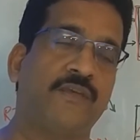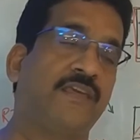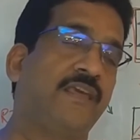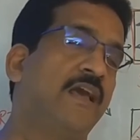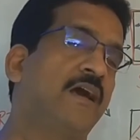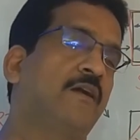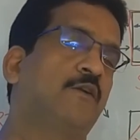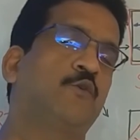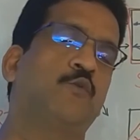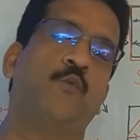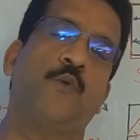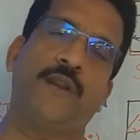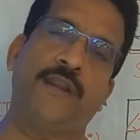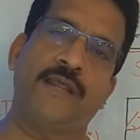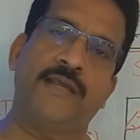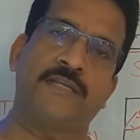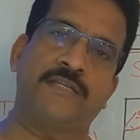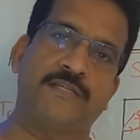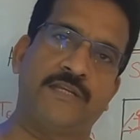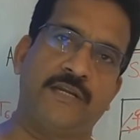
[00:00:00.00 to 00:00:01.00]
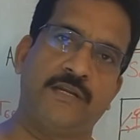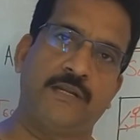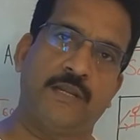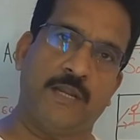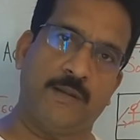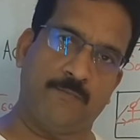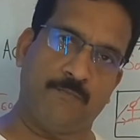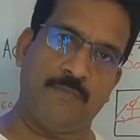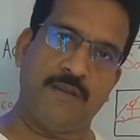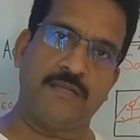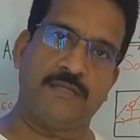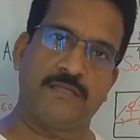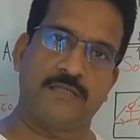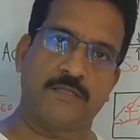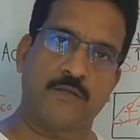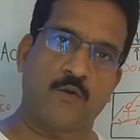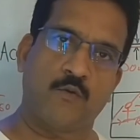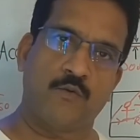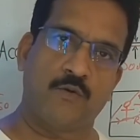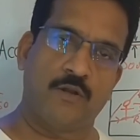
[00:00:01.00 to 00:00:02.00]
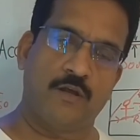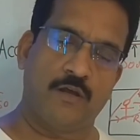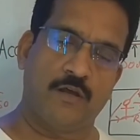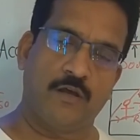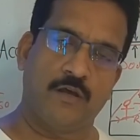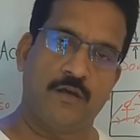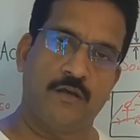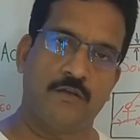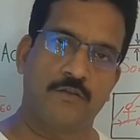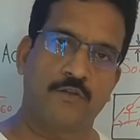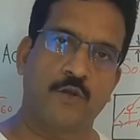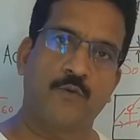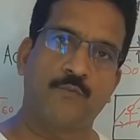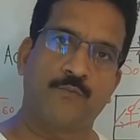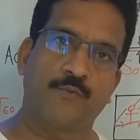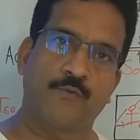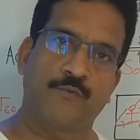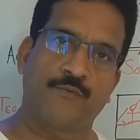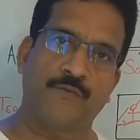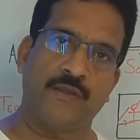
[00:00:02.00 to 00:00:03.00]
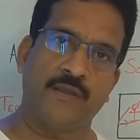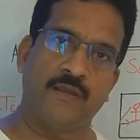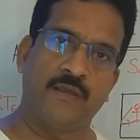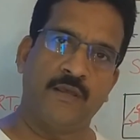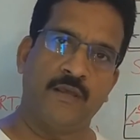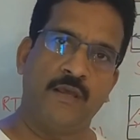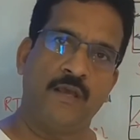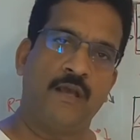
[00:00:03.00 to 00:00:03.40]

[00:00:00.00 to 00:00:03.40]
yeah, to an extent it meets a soundproofing,